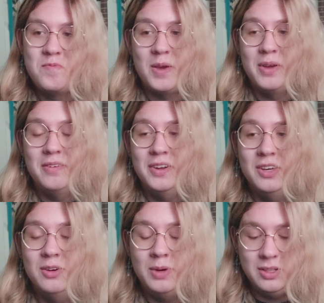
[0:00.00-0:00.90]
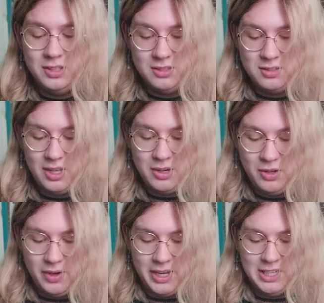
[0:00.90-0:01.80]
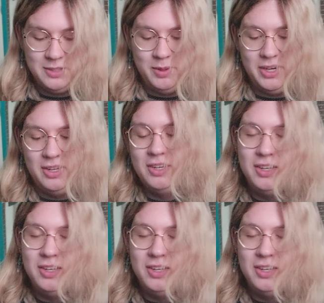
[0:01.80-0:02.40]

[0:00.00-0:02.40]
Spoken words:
They made a video about this too, I guess, but